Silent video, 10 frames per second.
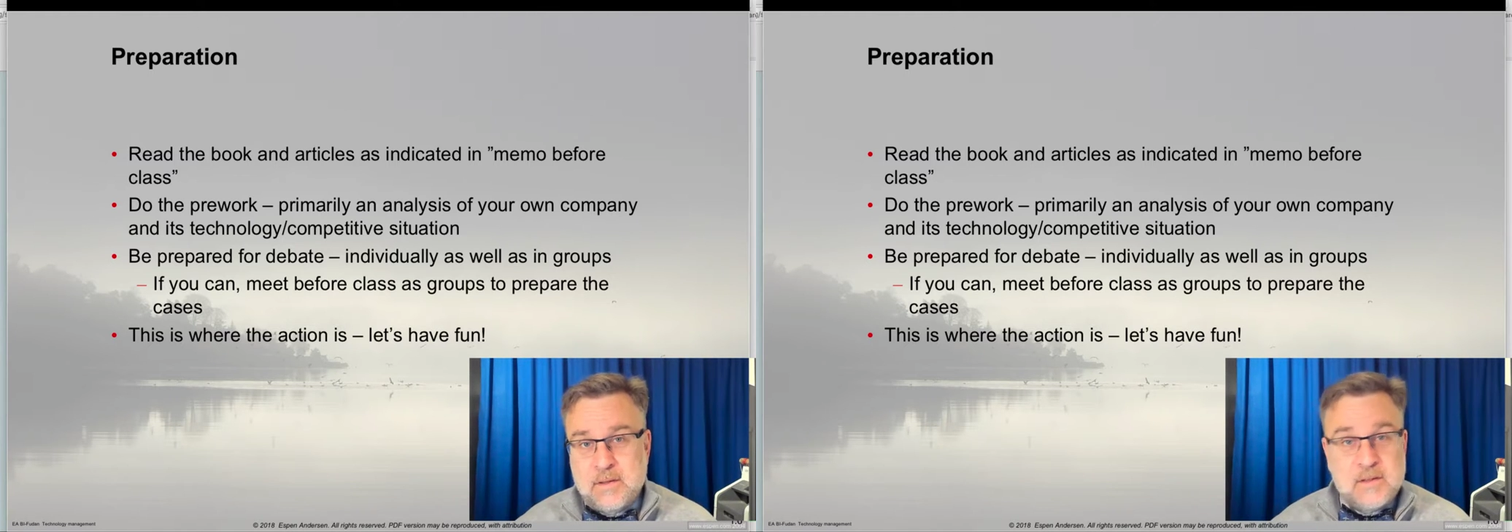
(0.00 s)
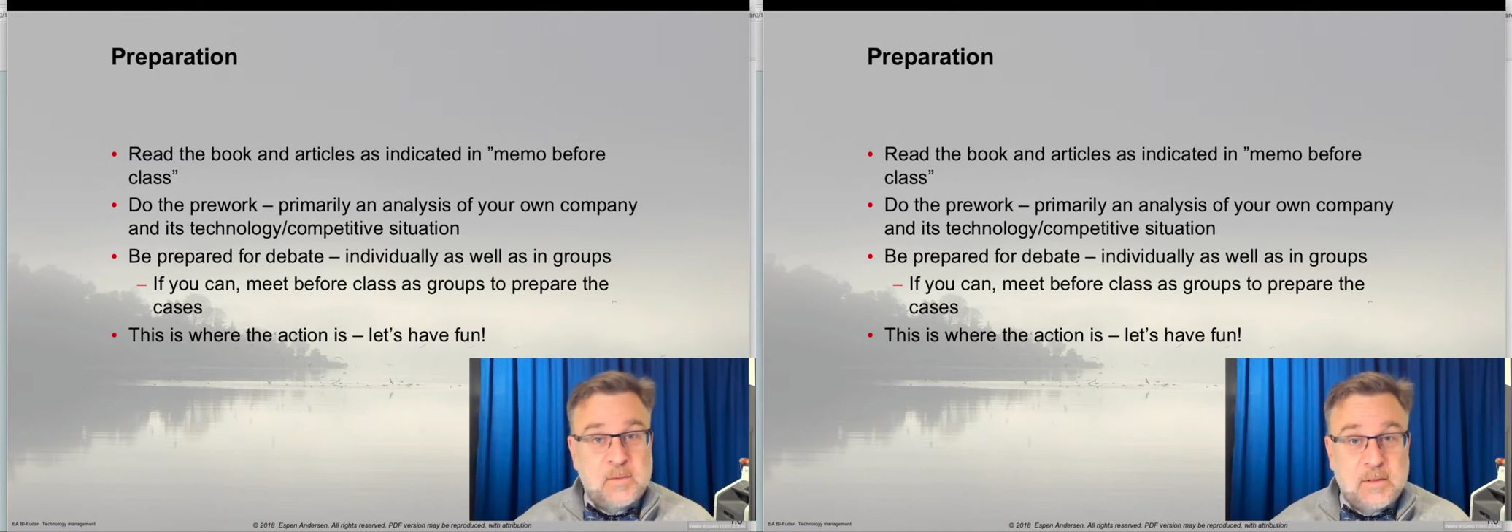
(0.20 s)

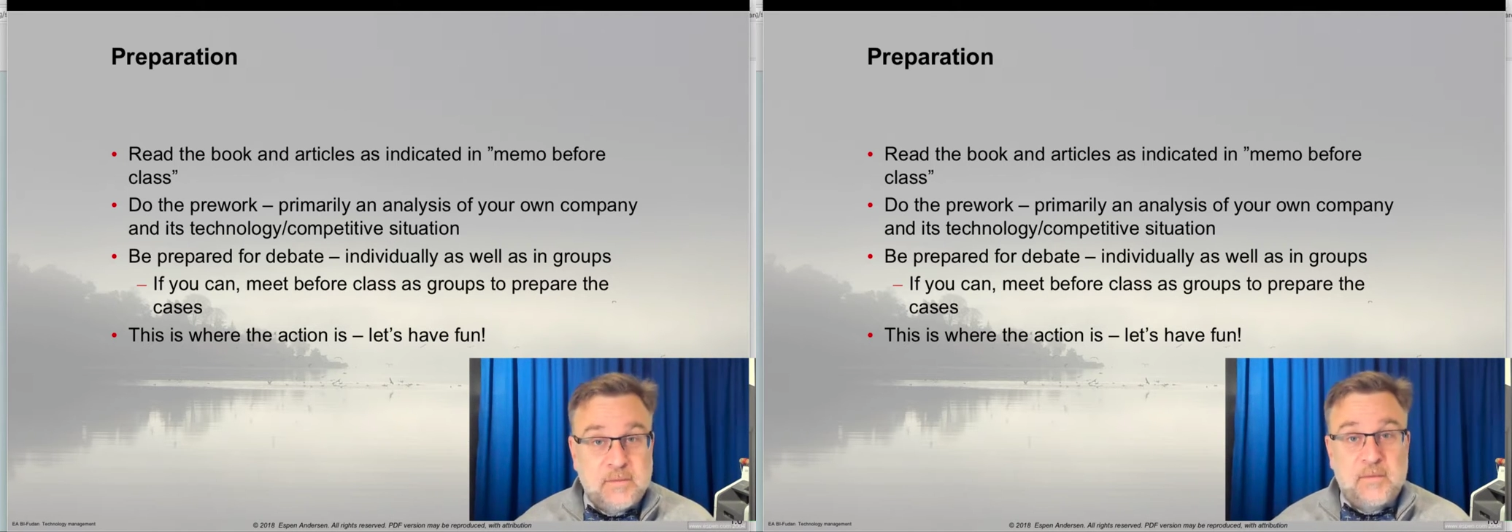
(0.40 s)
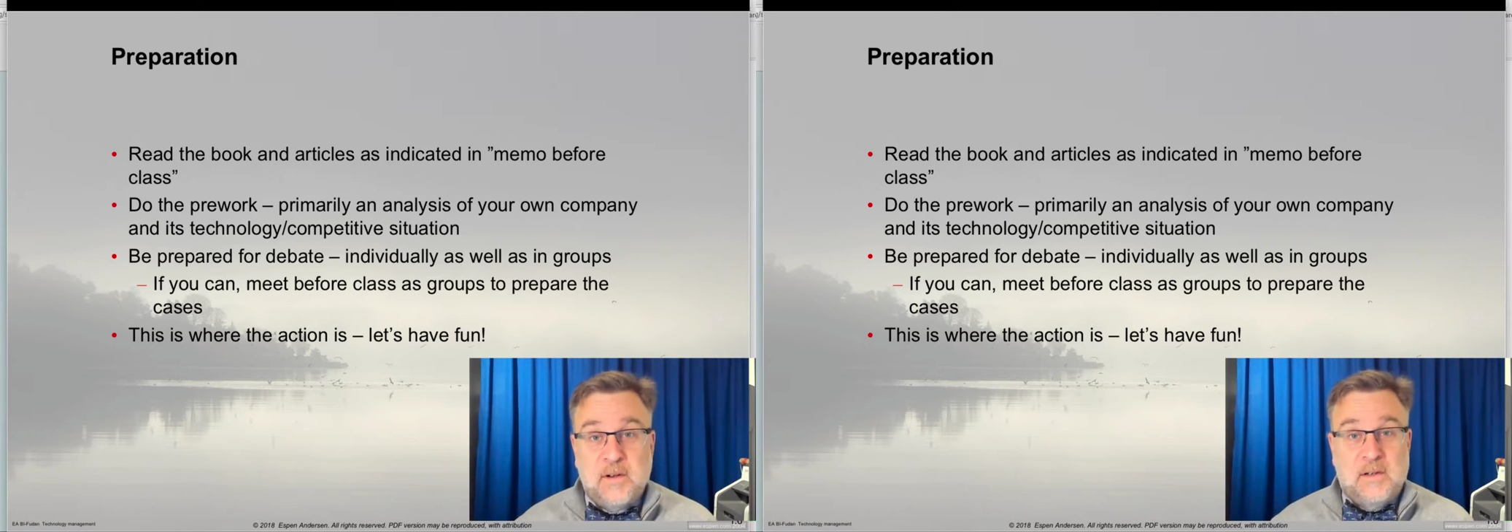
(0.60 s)
This is where
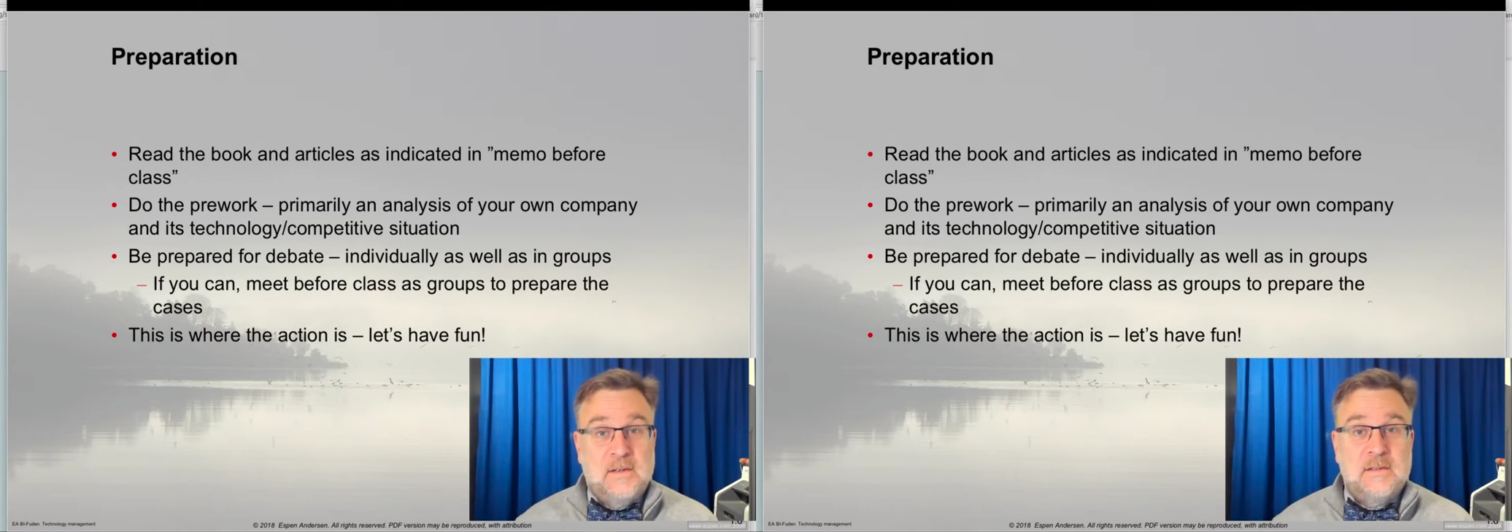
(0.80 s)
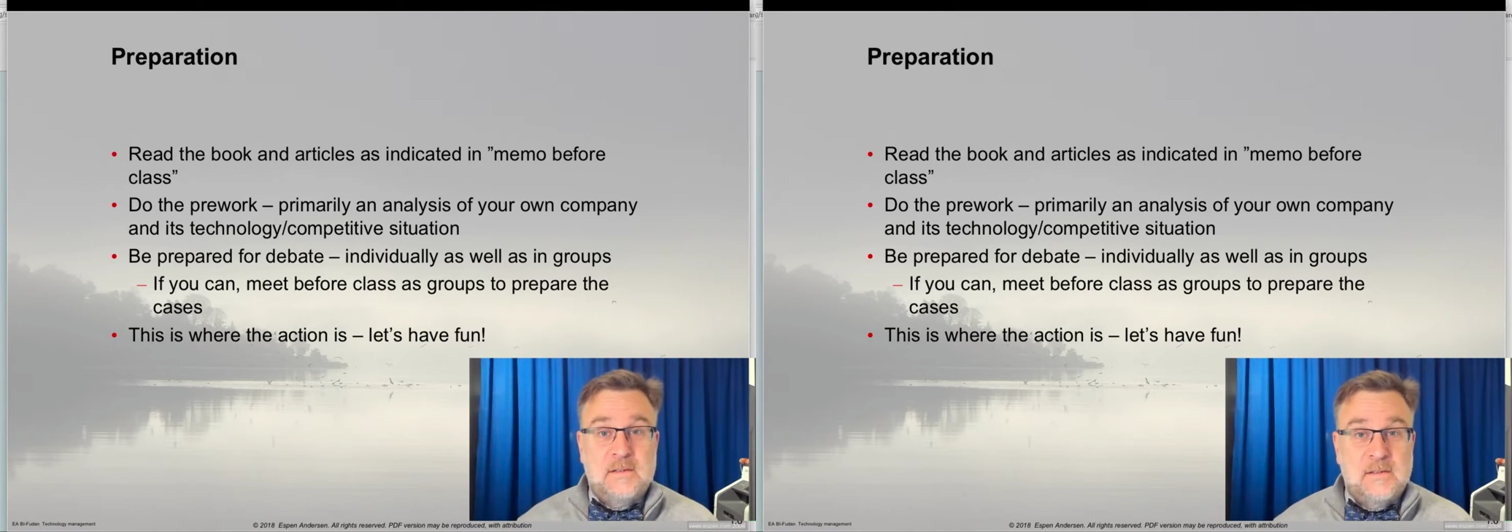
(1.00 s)
the fun
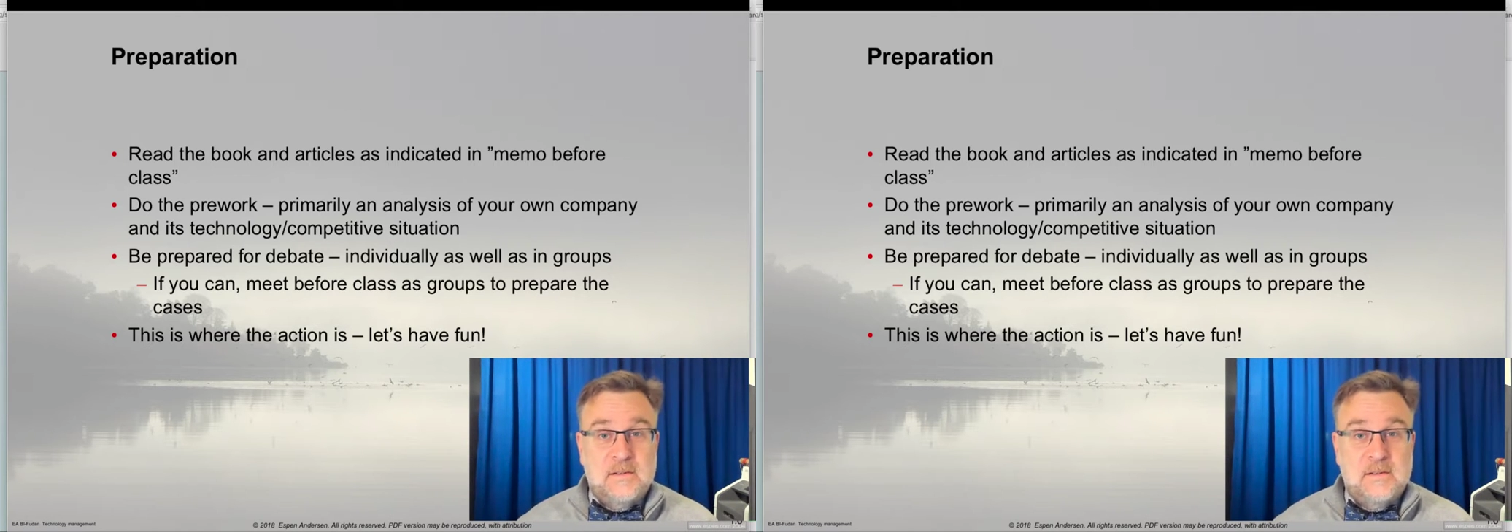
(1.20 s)
is.